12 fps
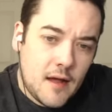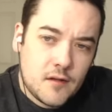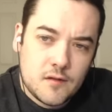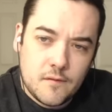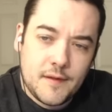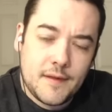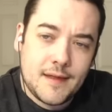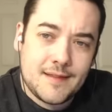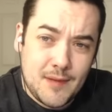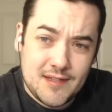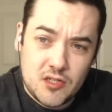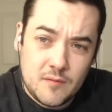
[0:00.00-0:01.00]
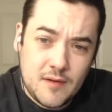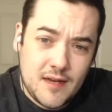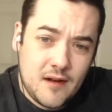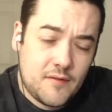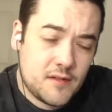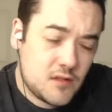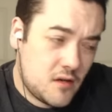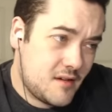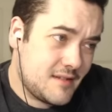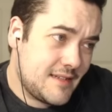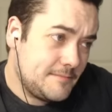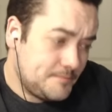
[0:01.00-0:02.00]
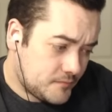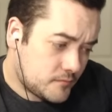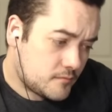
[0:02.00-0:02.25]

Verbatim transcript: I also feel like the message I'm getting off this card is that